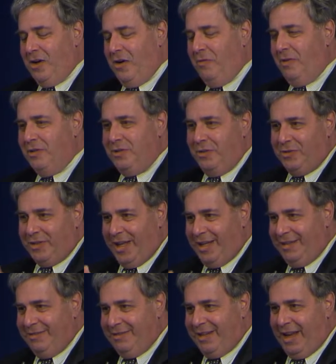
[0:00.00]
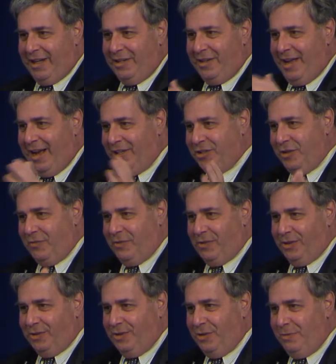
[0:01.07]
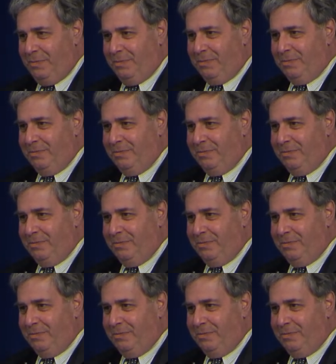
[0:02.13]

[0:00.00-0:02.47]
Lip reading: COVID, you said, kind of knocked you for a loop